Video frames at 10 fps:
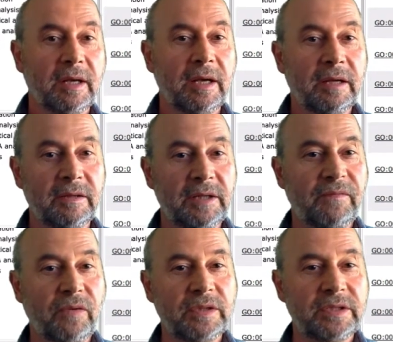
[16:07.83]
And the
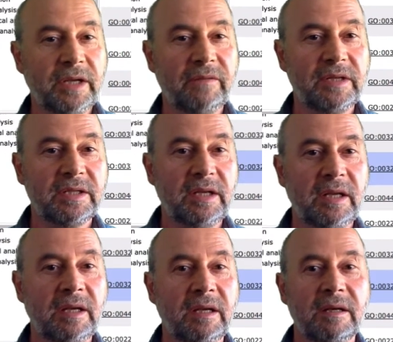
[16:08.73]
first thing we
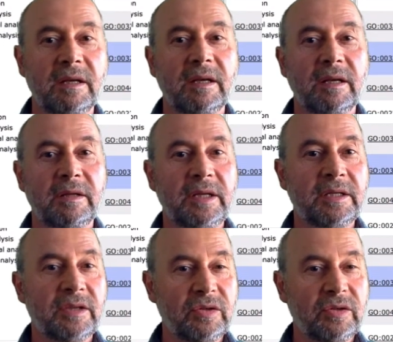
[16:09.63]
see, these